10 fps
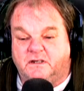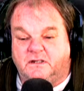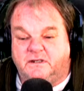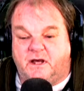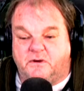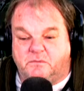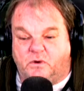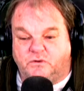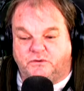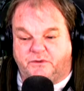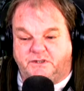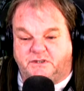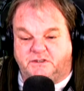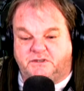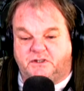Now the most
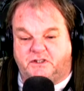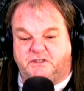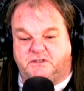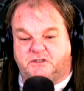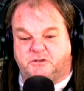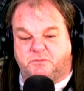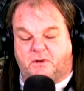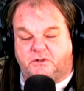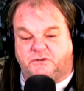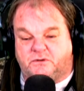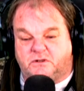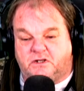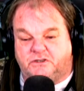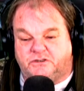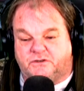recent studies of the spatial
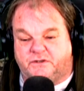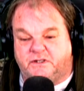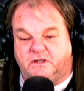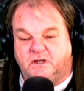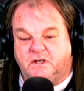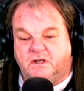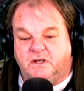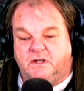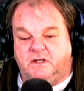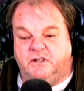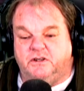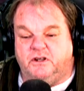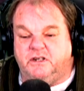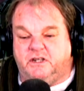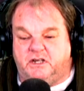clustering in the
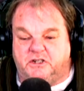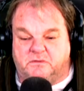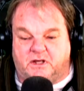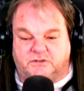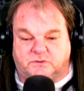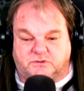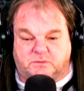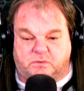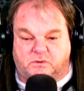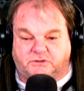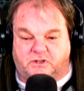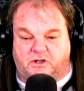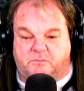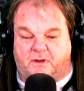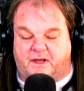United Kingdom also supports the
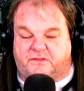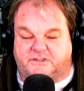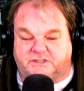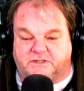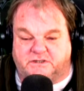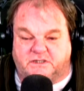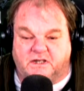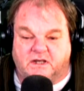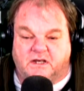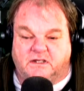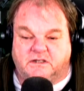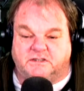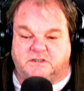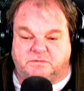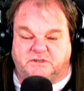hypothesis that a
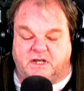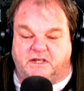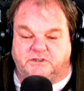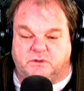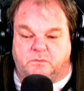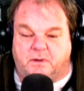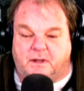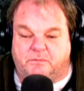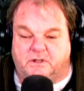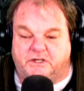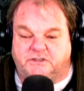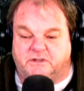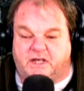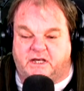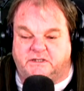substantial population
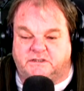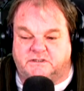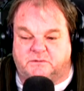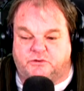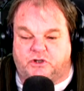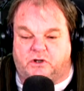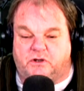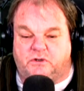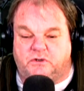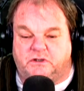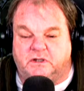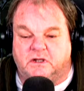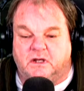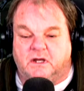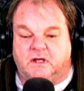of cases of childhood
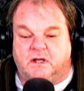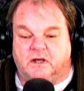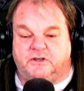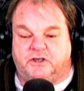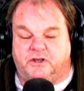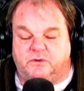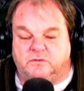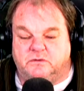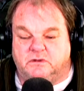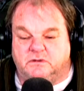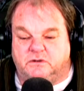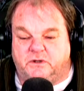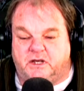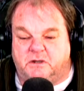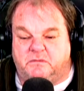acute
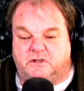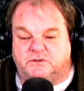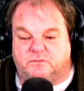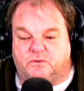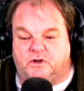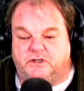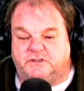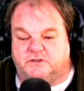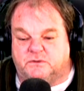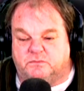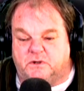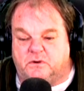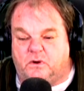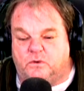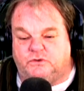leukemias arise as a
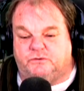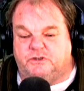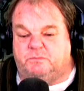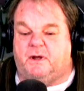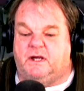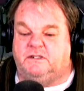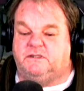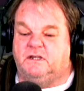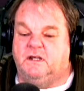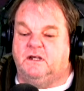rare host response